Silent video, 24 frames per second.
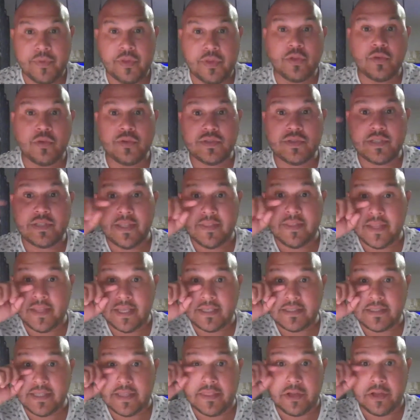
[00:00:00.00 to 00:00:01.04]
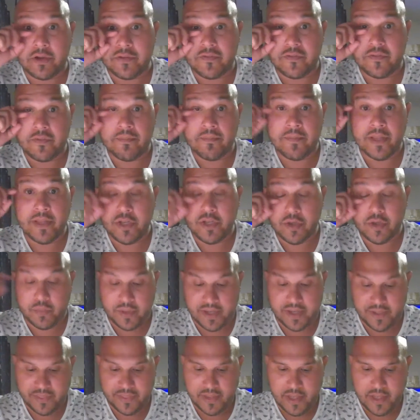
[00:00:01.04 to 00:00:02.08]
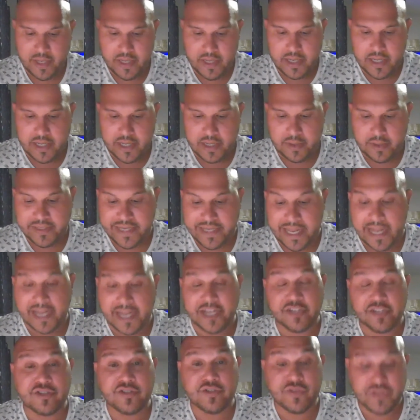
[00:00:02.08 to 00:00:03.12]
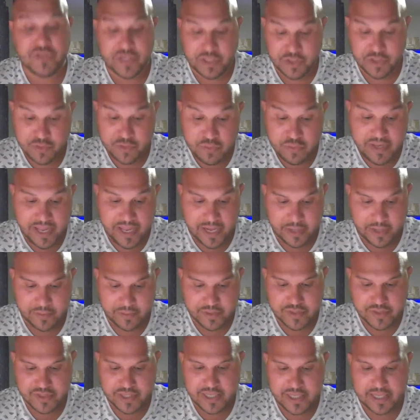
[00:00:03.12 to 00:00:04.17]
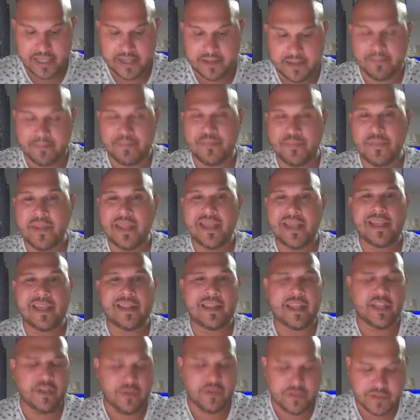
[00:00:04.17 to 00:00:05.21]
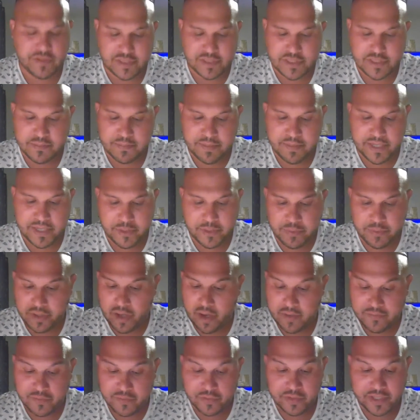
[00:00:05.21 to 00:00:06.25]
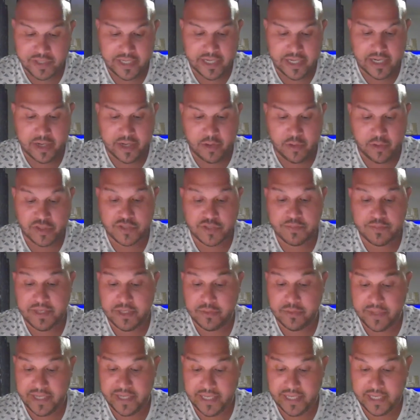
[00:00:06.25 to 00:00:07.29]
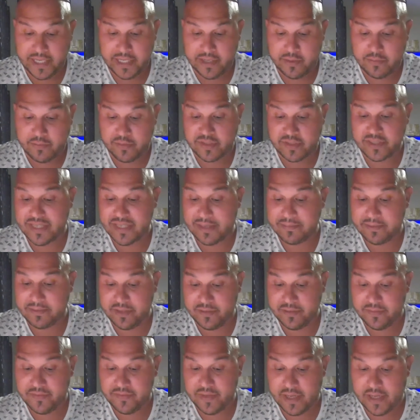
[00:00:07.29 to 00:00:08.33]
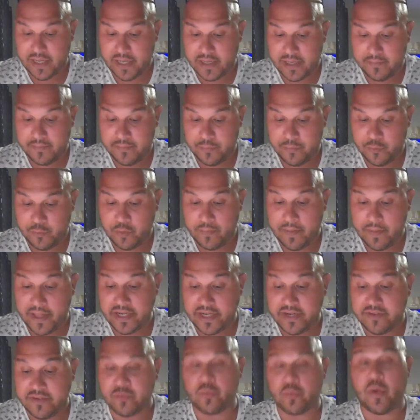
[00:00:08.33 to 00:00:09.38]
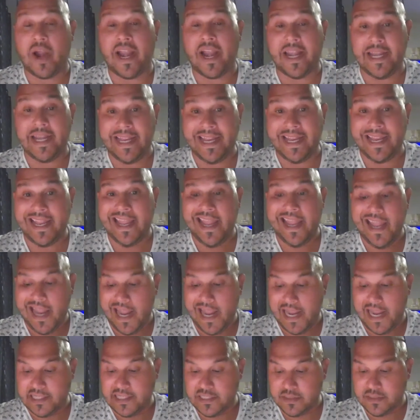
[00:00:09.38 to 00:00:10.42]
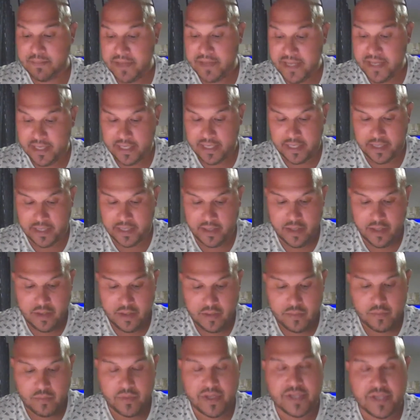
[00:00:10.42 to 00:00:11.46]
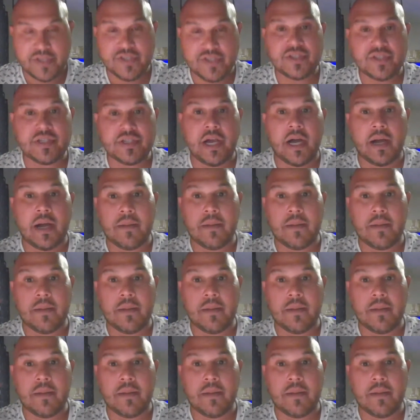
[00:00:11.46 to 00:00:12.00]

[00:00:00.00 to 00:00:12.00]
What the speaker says: using things that they're familiar with, not introducing new language. He uses speed recovery or speed reading, repetitive writing, and speaking, which